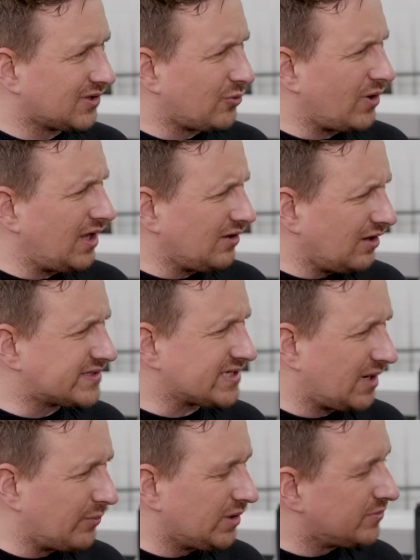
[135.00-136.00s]
quite a lot of the
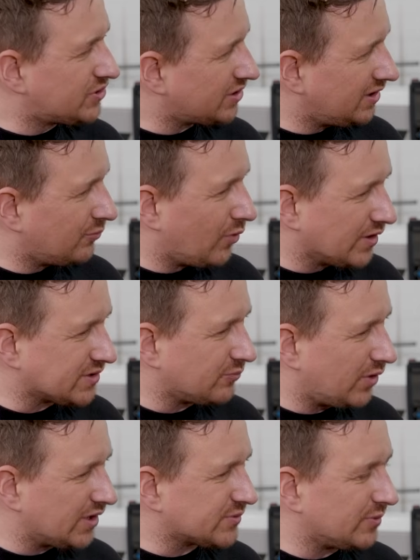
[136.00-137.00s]
time when the machine
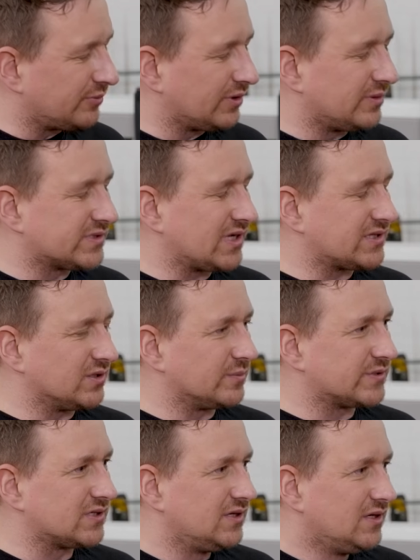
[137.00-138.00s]
wasn't, whilst we were doing
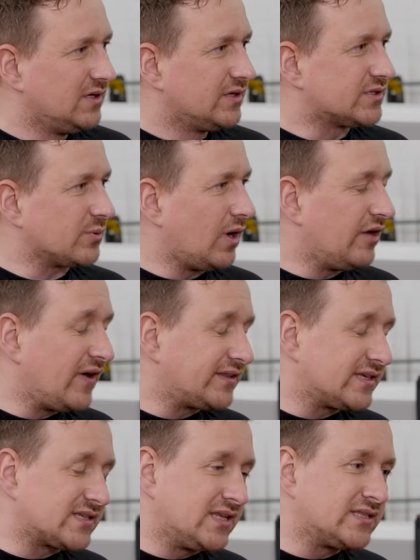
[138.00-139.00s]
setups. So I've
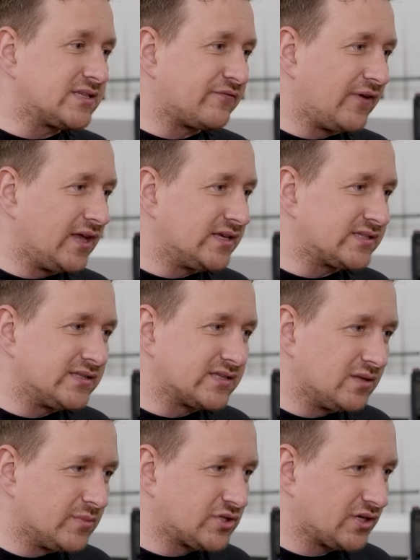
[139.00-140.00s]
had this interfaced
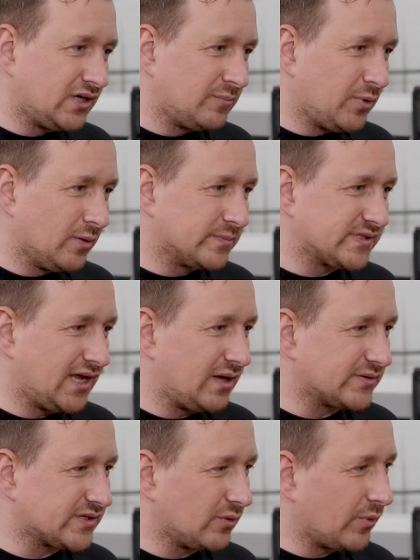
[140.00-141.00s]
into the machine pumps
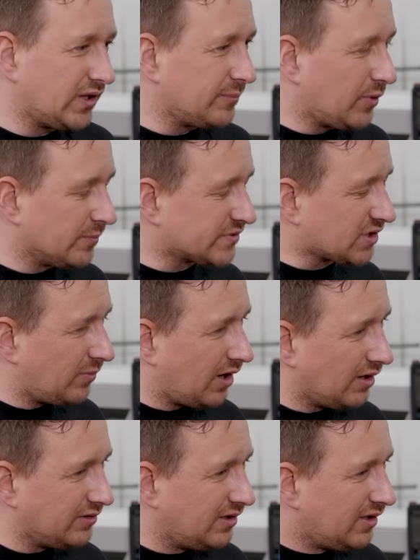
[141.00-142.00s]
now, so when the pumps come
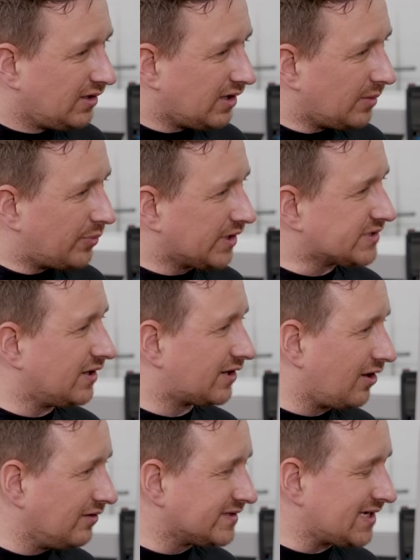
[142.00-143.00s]
on, it brings on a
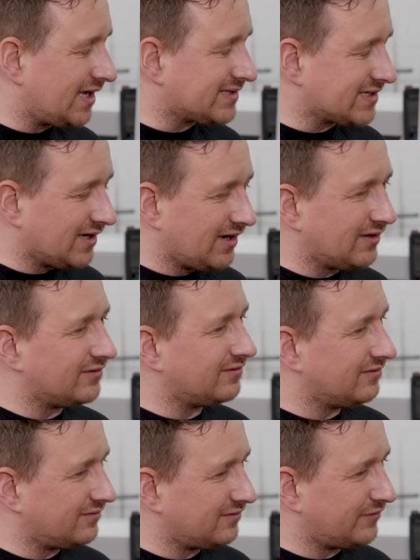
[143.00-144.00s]
contactor,
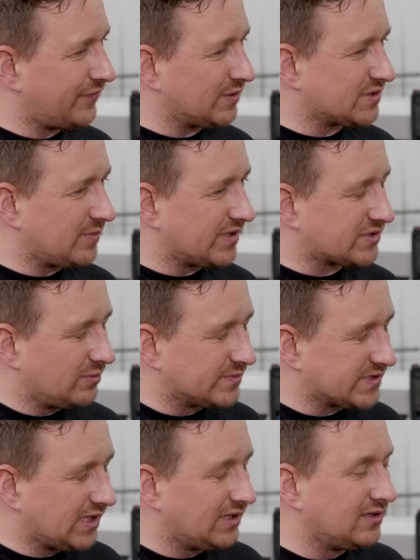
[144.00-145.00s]
the Filtermist
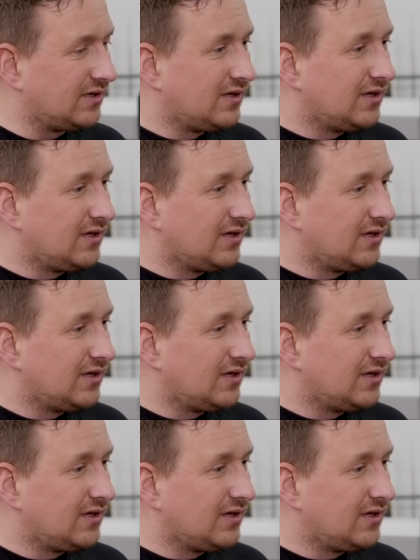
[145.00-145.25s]
comes in.